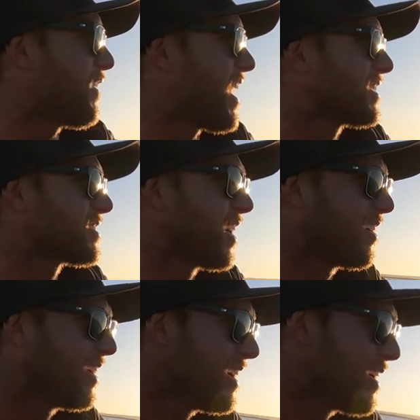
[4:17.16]
far.
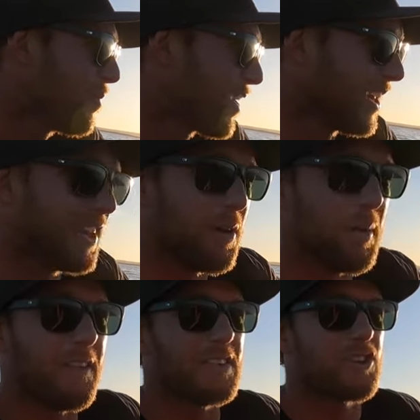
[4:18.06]
So we've got a little
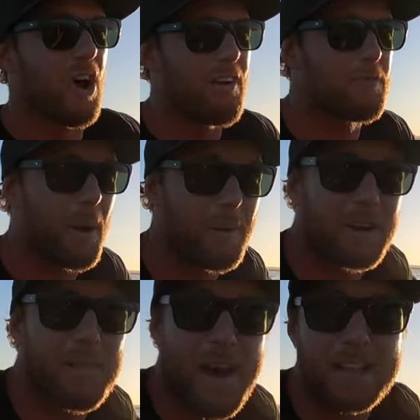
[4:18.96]
bit of a drive. We've probably
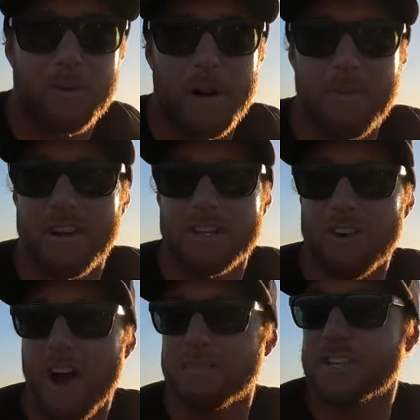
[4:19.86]
got about a 20-minute
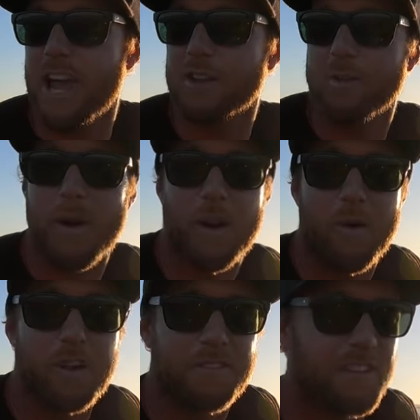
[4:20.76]
drive to get to where I
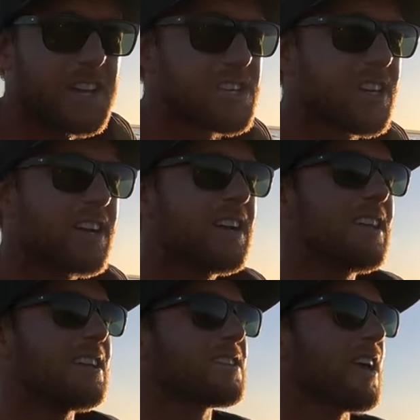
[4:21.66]
want to fish.
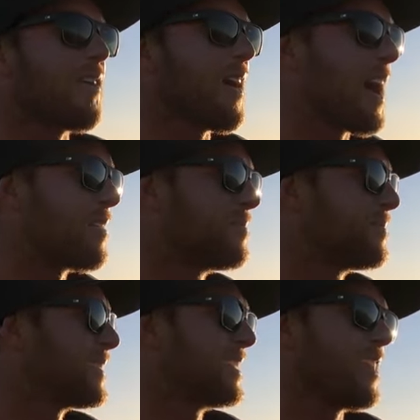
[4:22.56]
So,
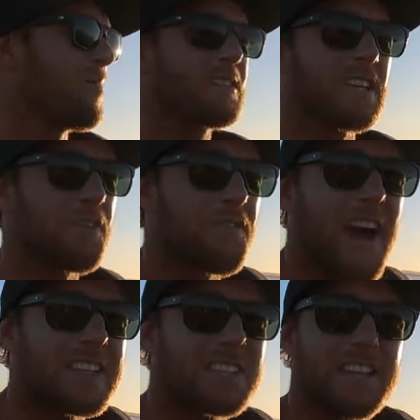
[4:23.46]
I'm just gonna
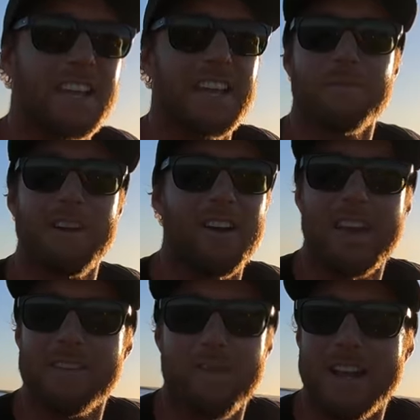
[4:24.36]
flat stick it. We're not
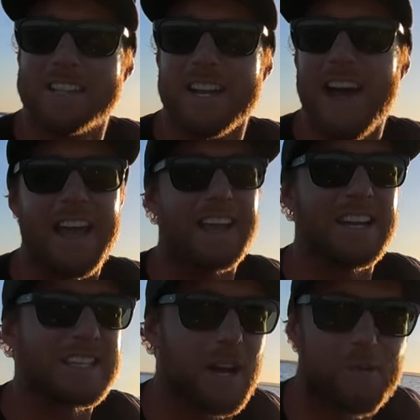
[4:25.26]
getting wet today. It
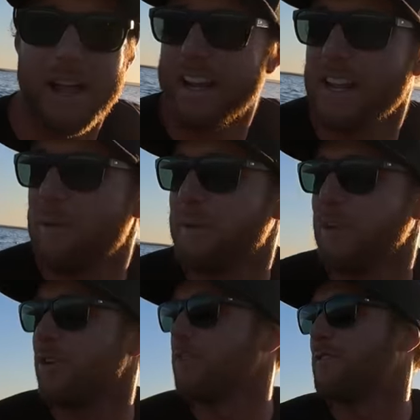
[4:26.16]
is a bloody
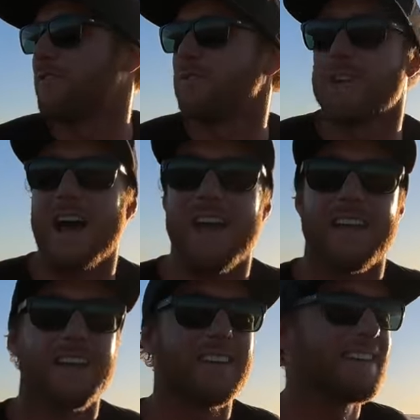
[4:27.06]
beautiful day.
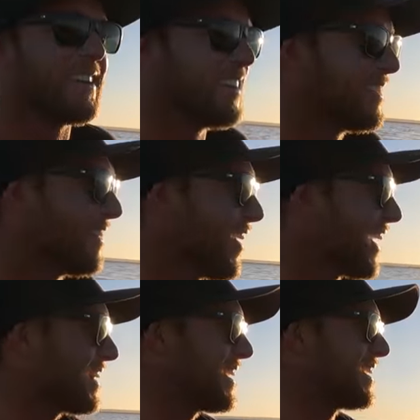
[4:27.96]
Look
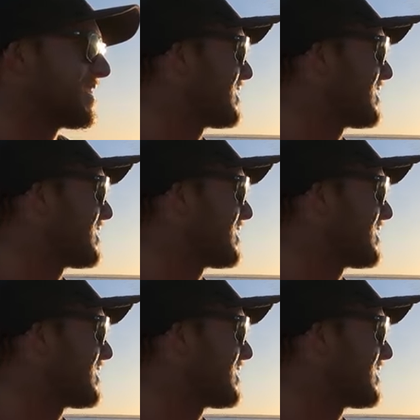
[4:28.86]
at this.